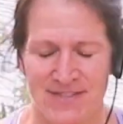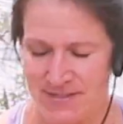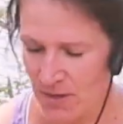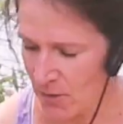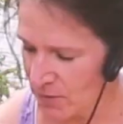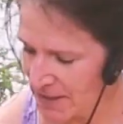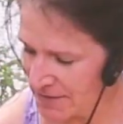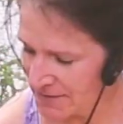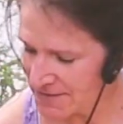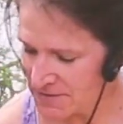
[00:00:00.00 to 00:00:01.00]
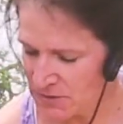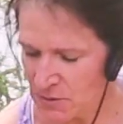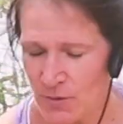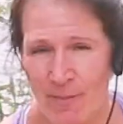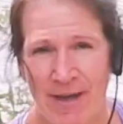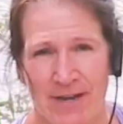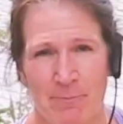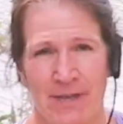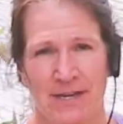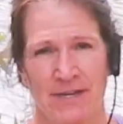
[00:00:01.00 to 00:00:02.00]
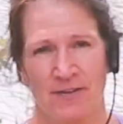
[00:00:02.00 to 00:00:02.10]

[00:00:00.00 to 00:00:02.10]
So let's do about a minute